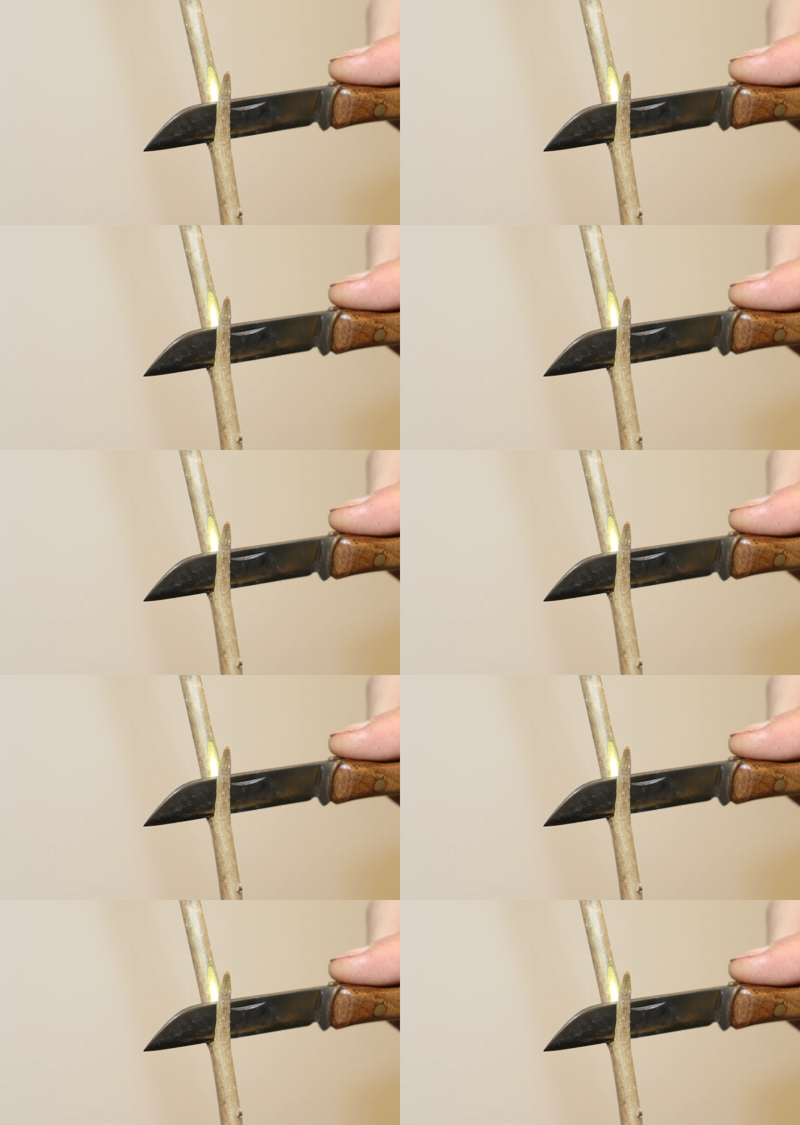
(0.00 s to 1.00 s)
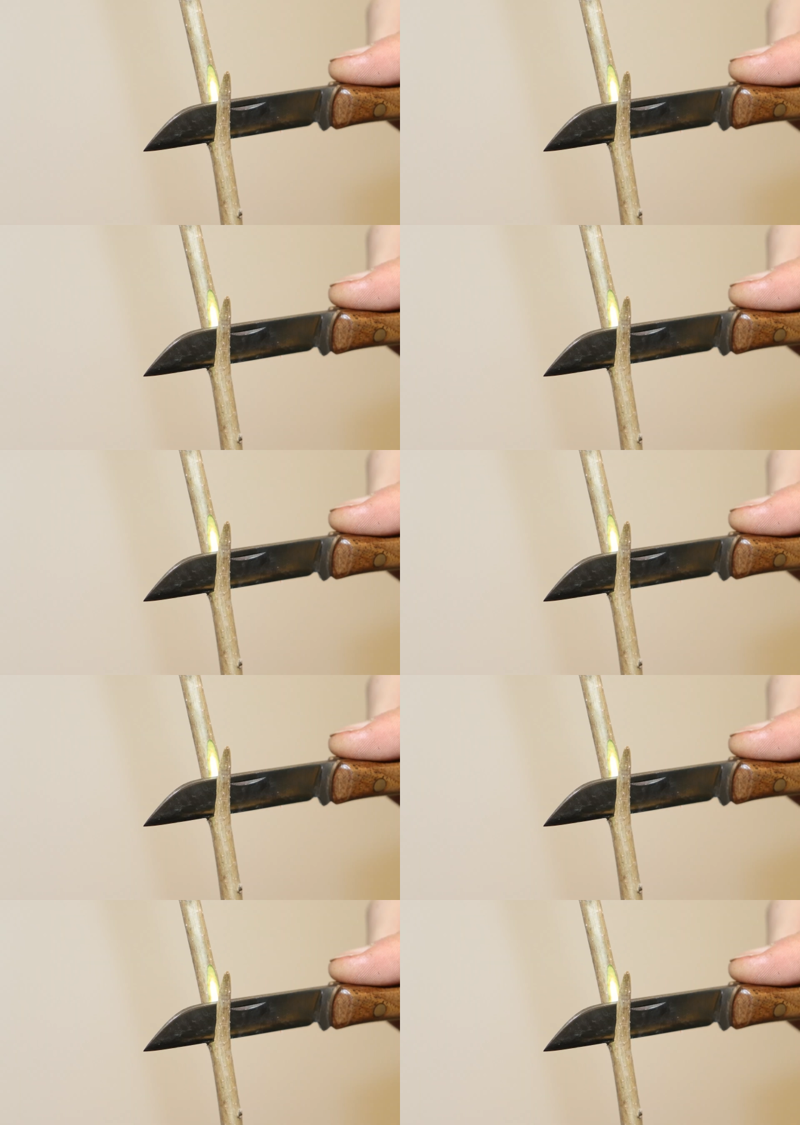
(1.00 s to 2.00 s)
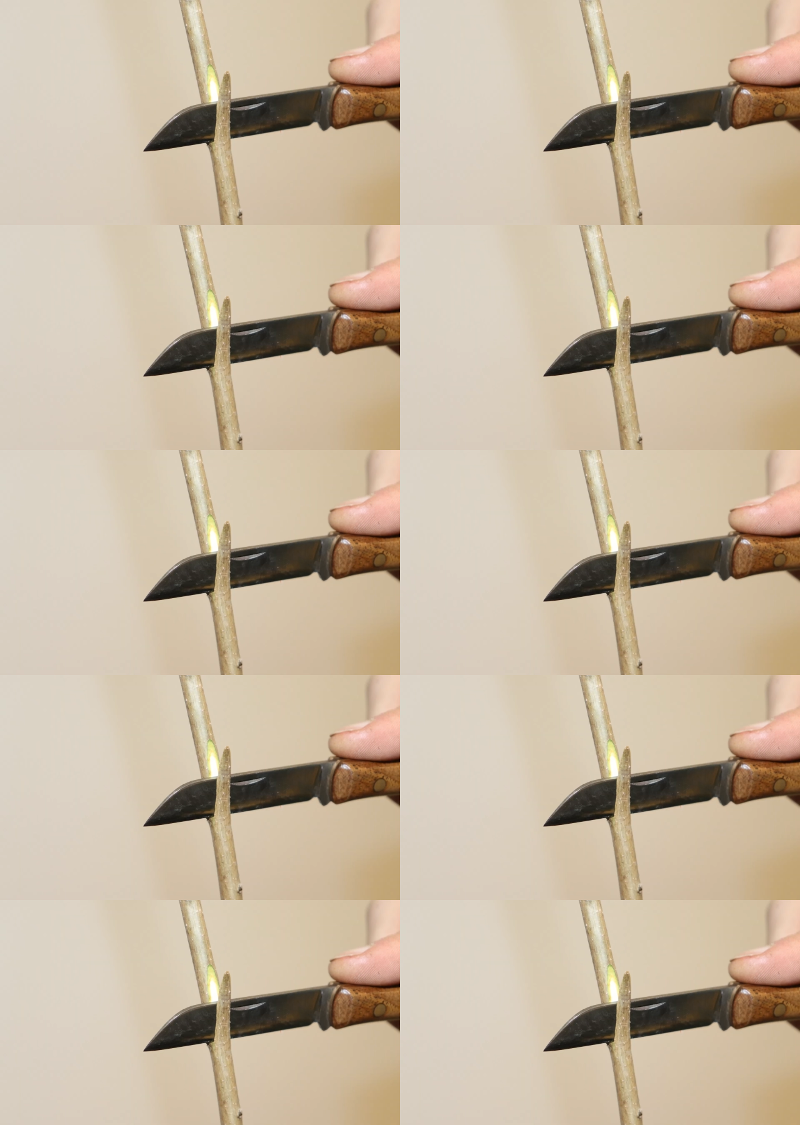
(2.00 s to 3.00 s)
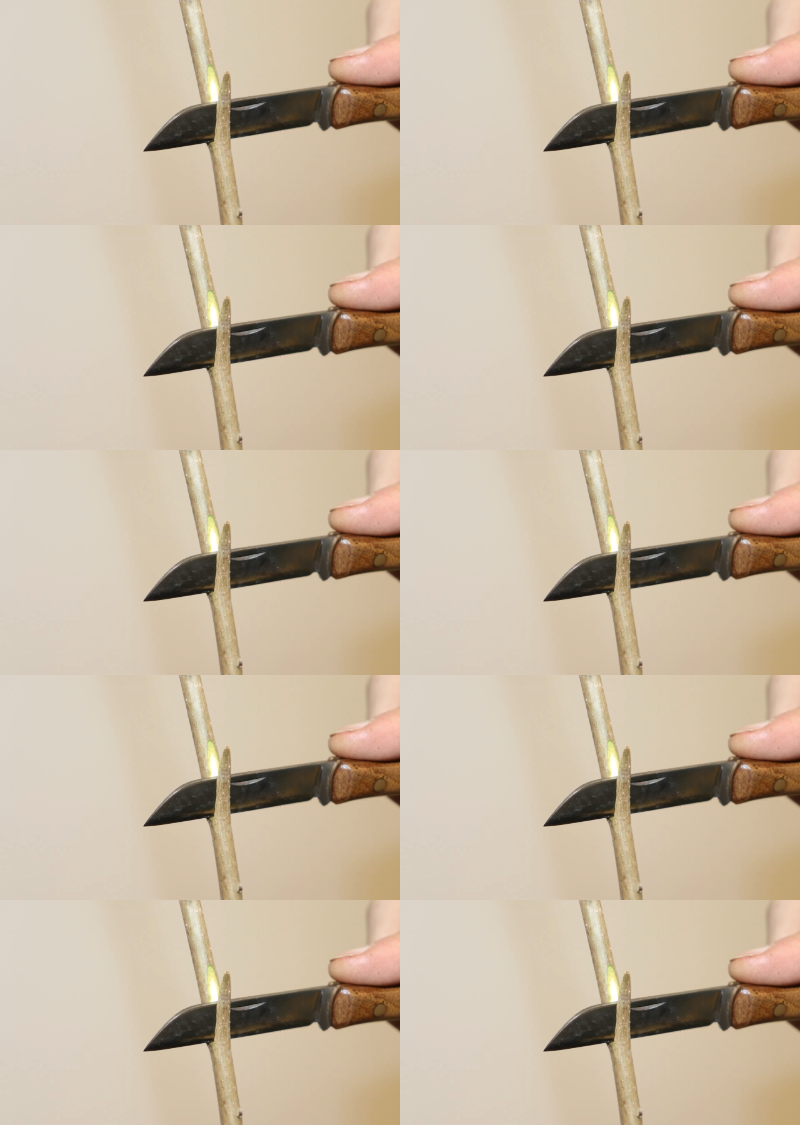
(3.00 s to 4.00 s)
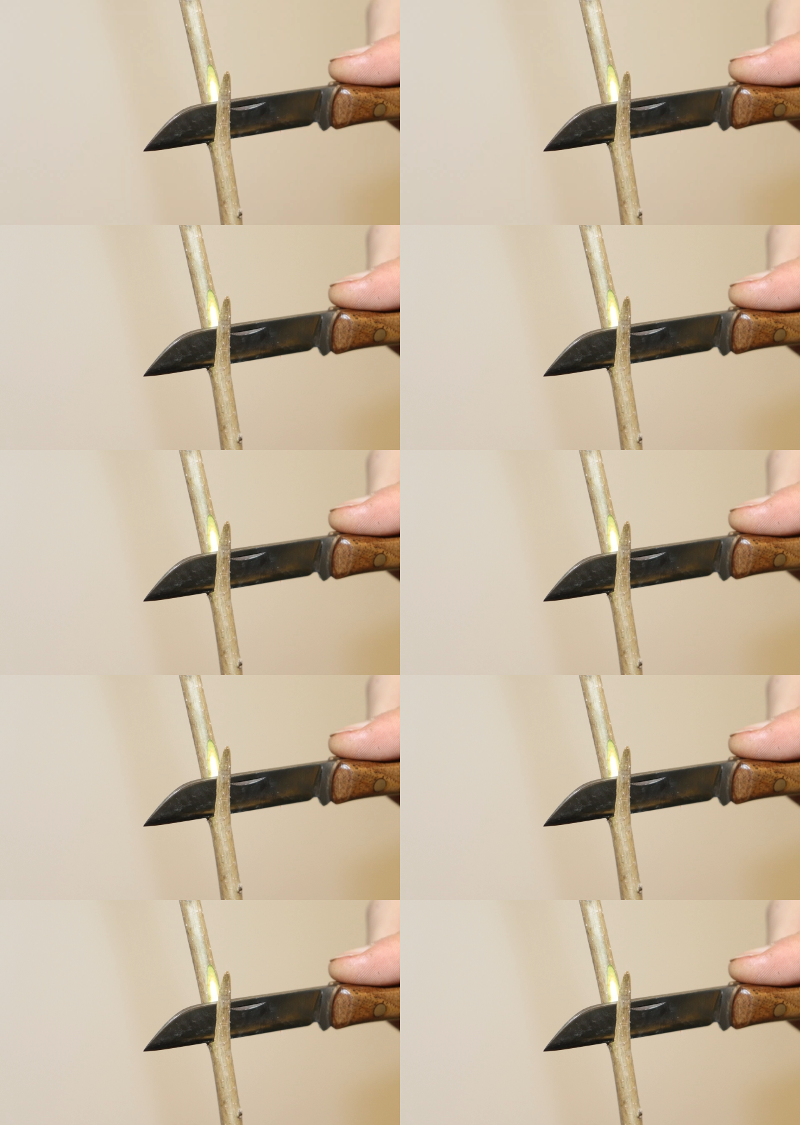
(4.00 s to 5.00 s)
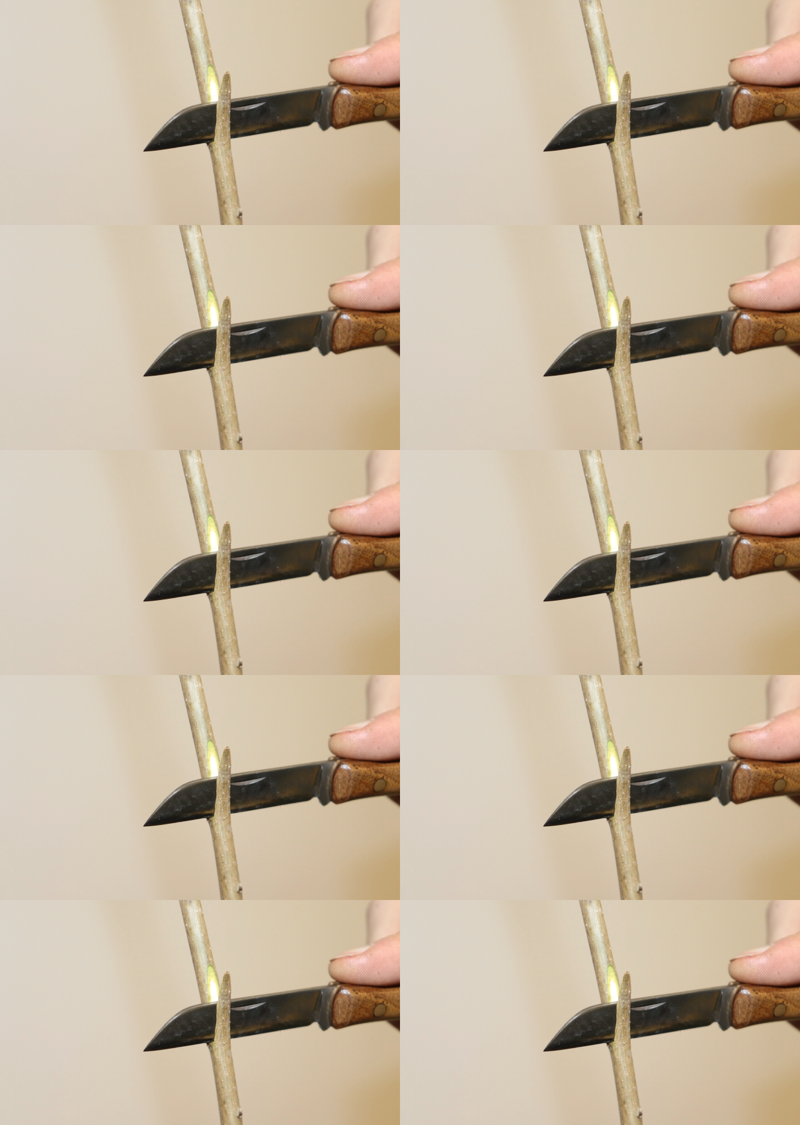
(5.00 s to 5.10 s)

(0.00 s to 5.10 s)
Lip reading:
No face is visible, so there are no lips to read.